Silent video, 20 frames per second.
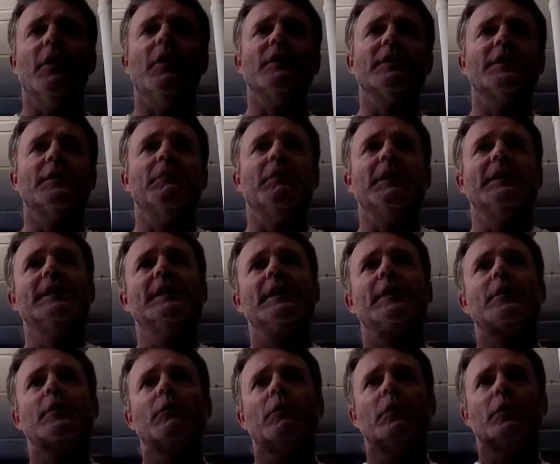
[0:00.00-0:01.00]
Also, my
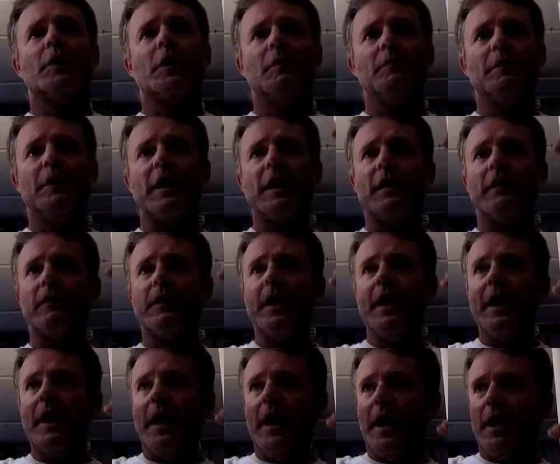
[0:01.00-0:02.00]
sinker will come down
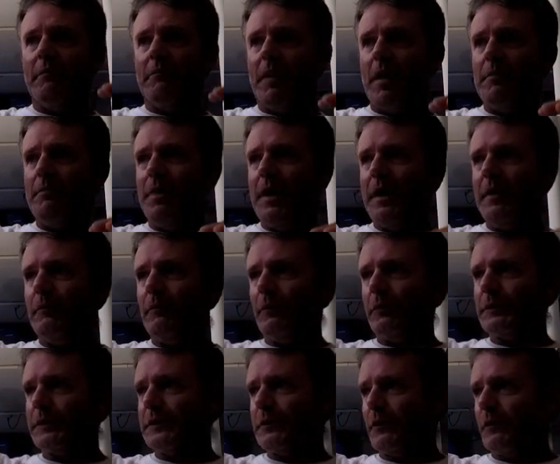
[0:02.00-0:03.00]
and my bait
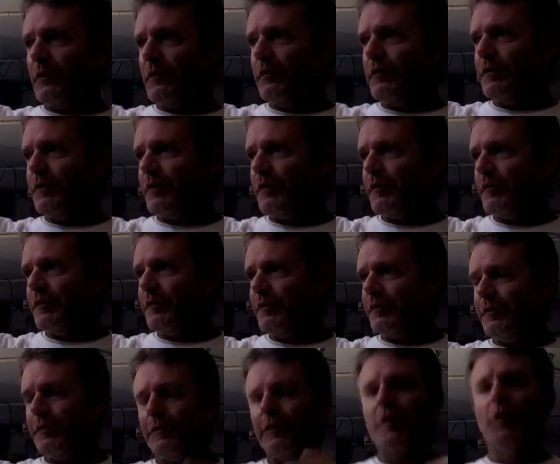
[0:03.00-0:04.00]
will sort of
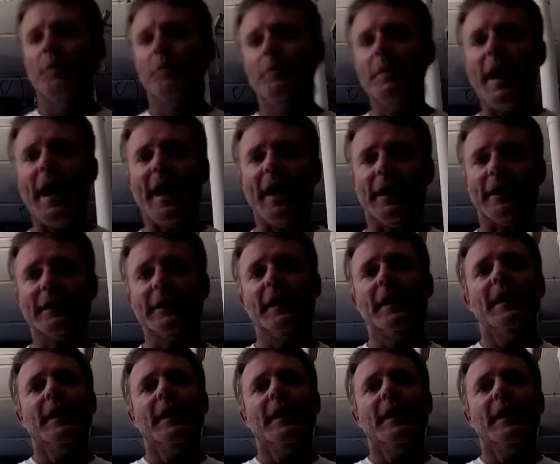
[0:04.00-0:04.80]
flow back,